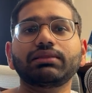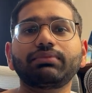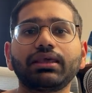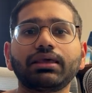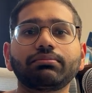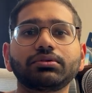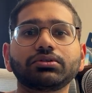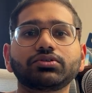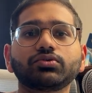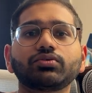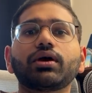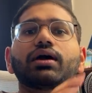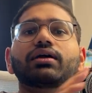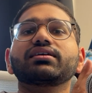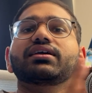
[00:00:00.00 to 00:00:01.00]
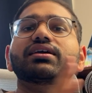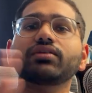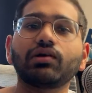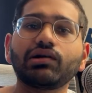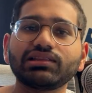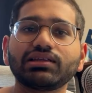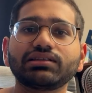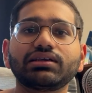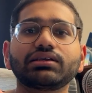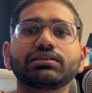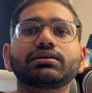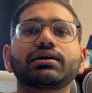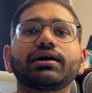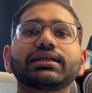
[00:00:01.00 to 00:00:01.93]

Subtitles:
be able to aggregate all that data